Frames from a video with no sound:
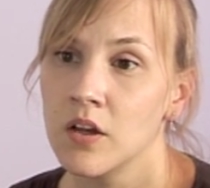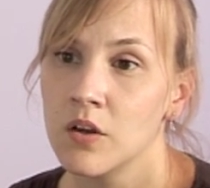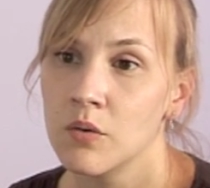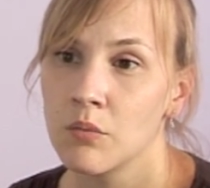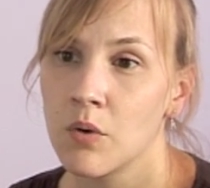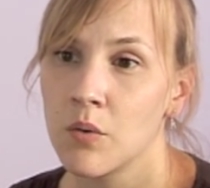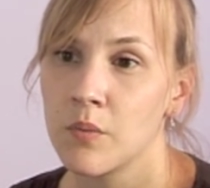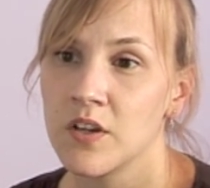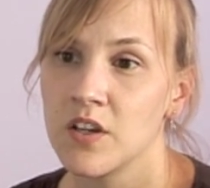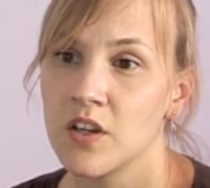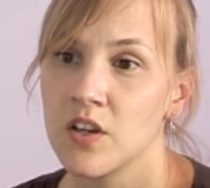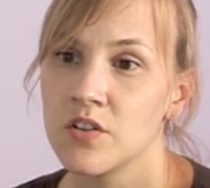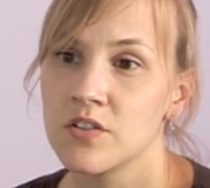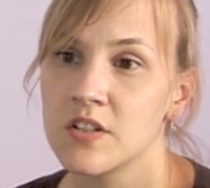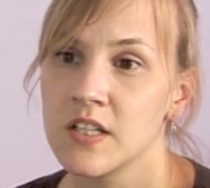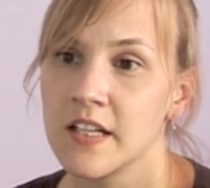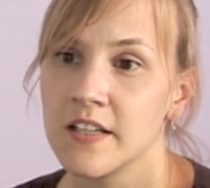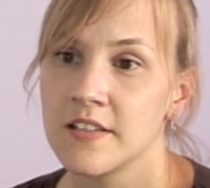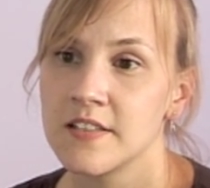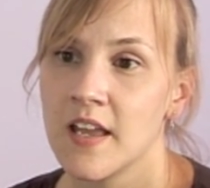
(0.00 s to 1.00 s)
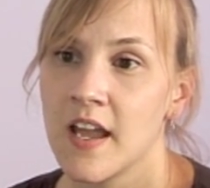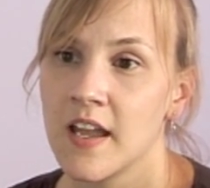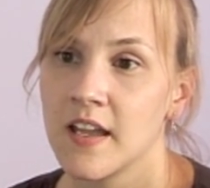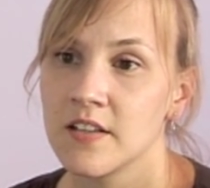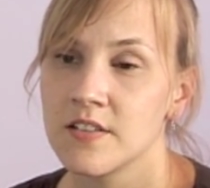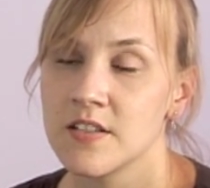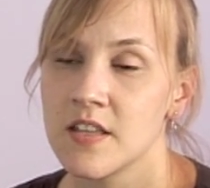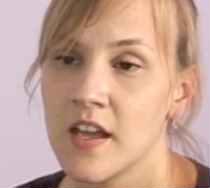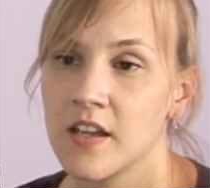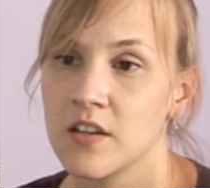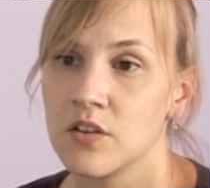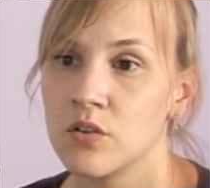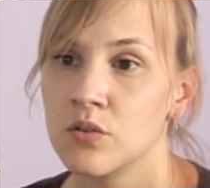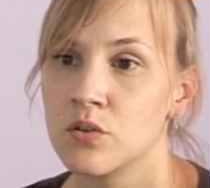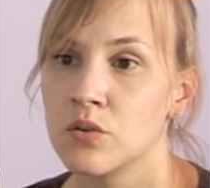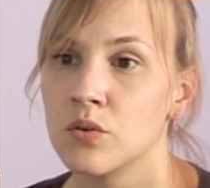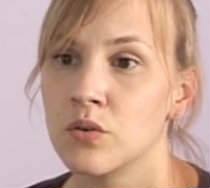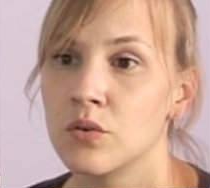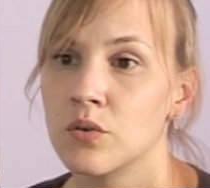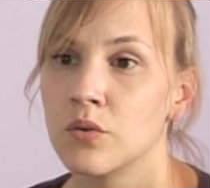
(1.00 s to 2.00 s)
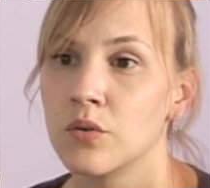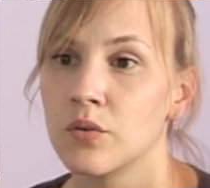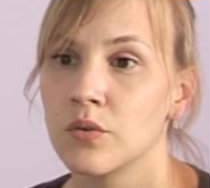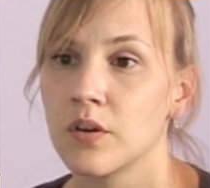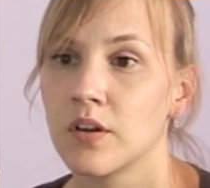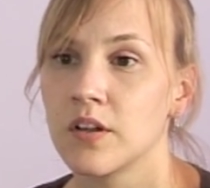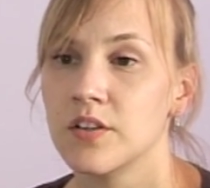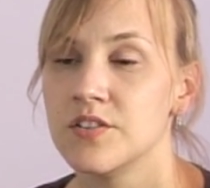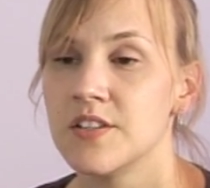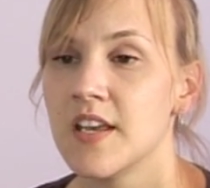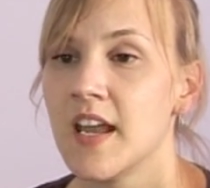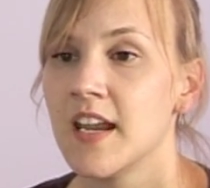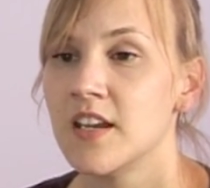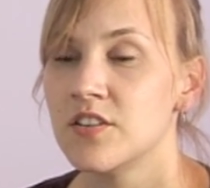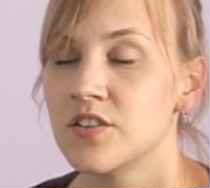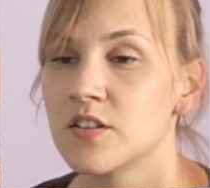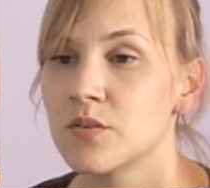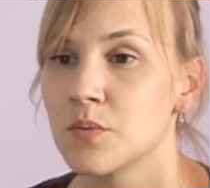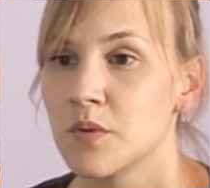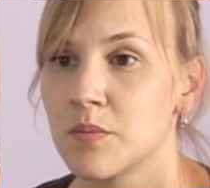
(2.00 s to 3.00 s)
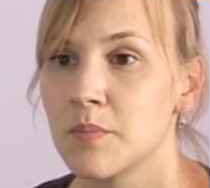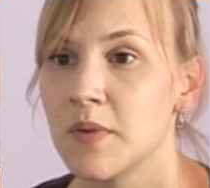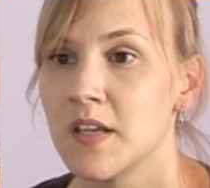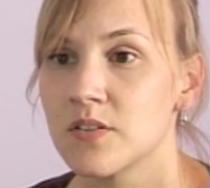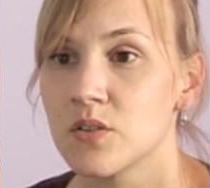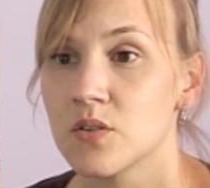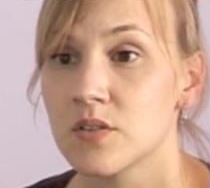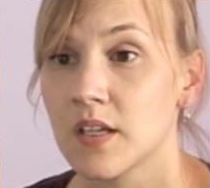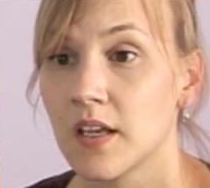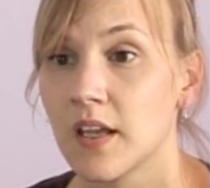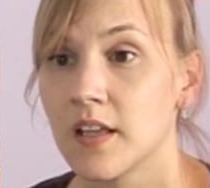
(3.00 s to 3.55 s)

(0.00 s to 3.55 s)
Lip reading: What we usually say is that you're contagious with measles and